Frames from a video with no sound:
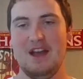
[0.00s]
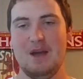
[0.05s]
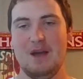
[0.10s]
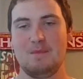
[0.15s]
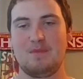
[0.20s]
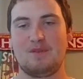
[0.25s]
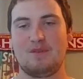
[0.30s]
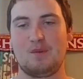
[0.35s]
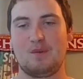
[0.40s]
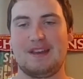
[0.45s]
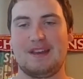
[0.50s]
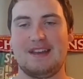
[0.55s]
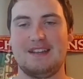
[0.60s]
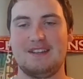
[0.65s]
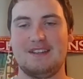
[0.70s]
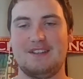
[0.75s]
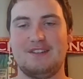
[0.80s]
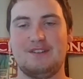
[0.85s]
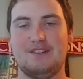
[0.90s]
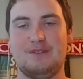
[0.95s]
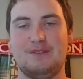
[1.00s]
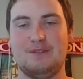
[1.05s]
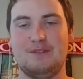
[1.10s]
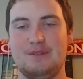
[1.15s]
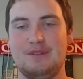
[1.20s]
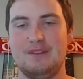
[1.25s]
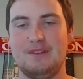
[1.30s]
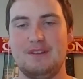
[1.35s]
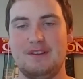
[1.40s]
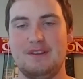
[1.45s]
Before we get into...
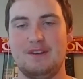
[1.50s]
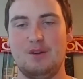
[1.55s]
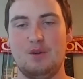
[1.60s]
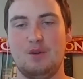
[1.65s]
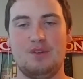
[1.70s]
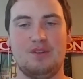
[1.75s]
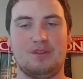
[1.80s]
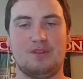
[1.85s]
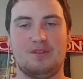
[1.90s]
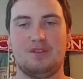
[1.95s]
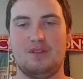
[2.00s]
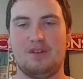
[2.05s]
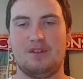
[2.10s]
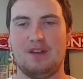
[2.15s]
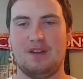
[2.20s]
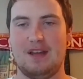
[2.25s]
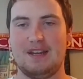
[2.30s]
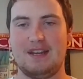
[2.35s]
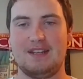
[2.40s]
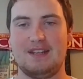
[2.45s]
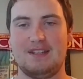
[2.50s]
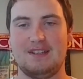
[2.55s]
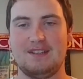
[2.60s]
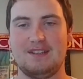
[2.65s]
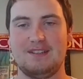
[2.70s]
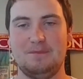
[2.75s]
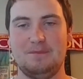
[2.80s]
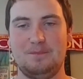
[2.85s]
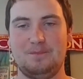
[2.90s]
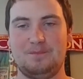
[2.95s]
Oh no, I need to...
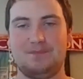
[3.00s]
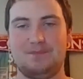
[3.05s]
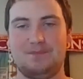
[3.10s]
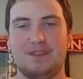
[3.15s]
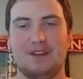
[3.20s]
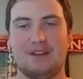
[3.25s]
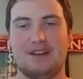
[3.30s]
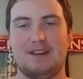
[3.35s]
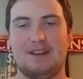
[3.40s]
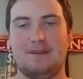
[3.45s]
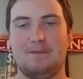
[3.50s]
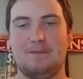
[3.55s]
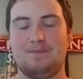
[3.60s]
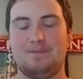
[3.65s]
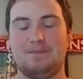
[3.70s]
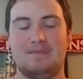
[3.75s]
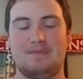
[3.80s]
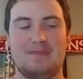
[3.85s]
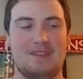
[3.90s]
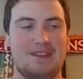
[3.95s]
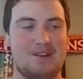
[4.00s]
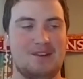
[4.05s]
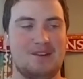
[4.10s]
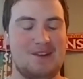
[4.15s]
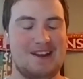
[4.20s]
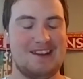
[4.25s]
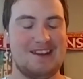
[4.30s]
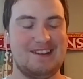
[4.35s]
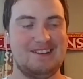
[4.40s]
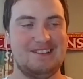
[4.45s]
Okay,
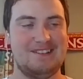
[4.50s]
right.